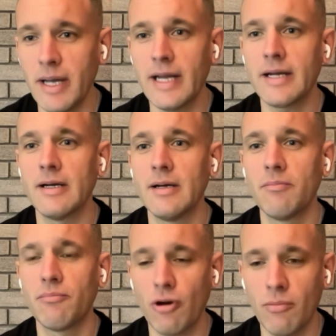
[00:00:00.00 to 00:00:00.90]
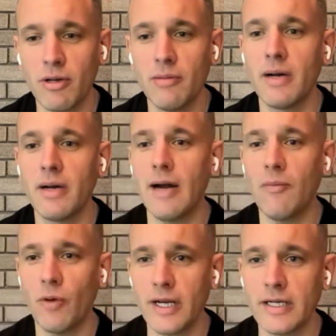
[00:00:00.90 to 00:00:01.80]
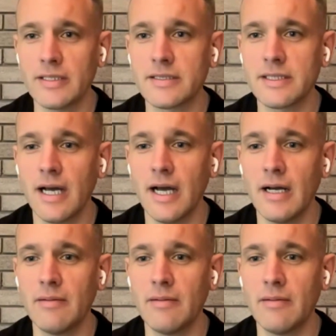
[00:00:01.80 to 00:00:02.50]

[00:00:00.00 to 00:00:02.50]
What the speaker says: big problem and weakness